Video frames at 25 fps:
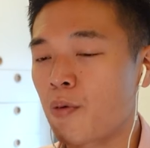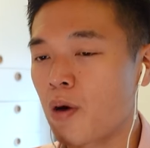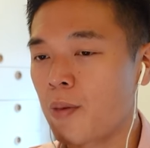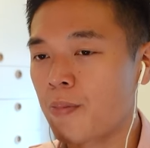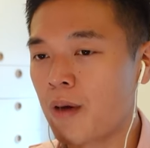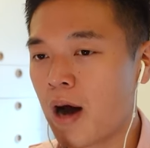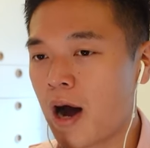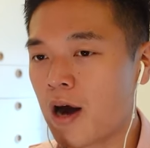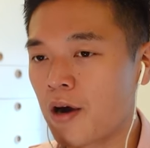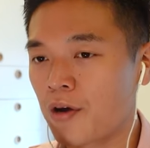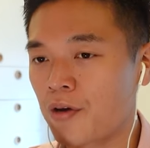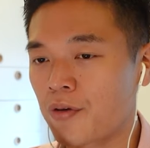what I'm
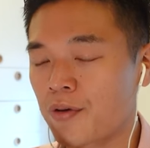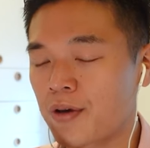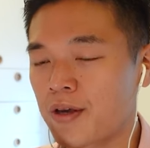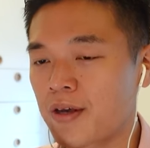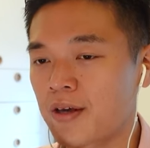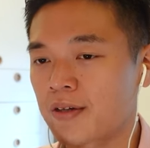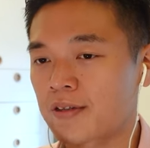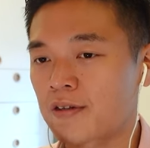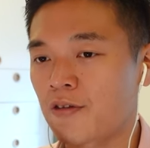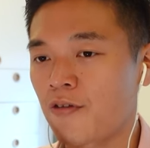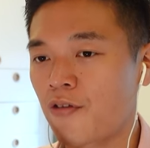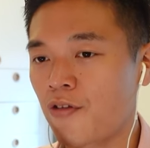arguing
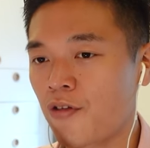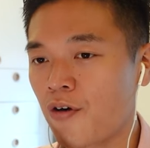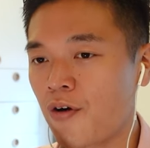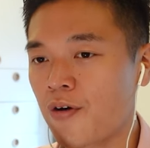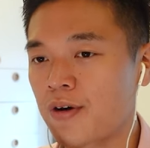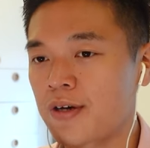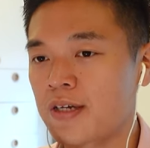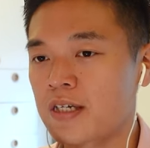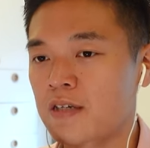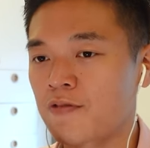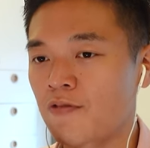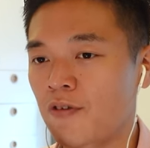here is
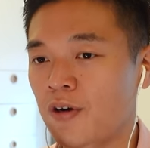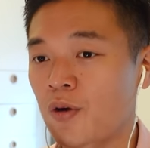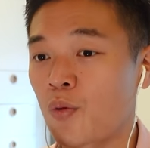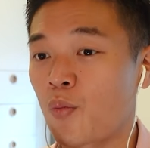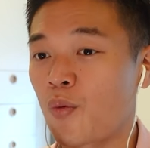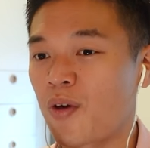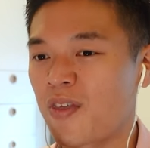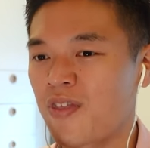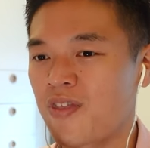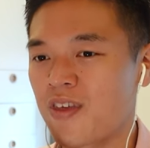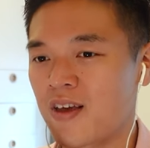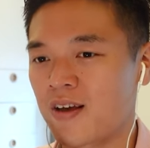thought is from the
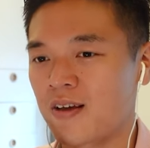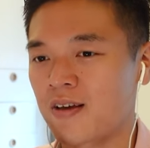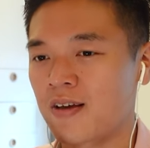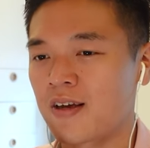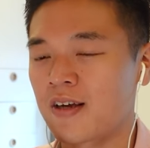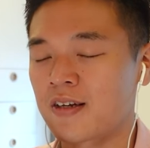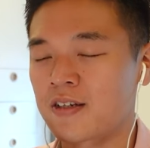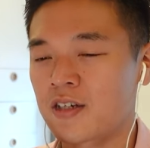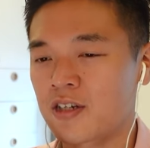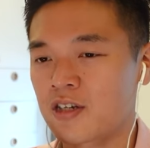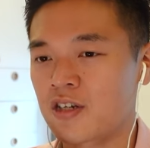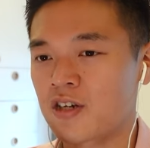within.
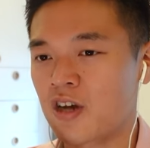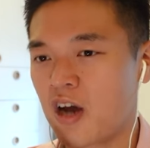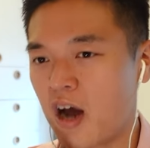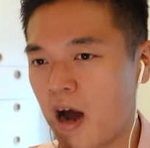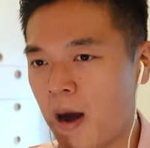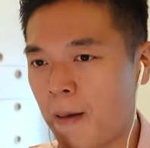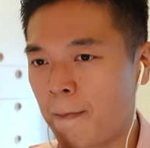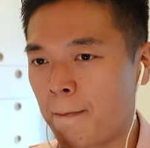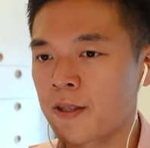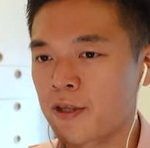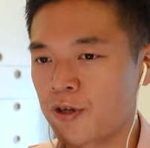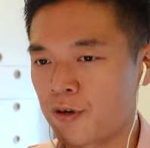It just
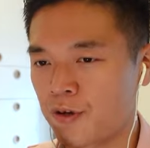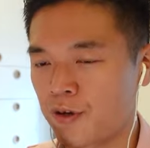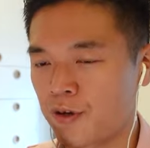come to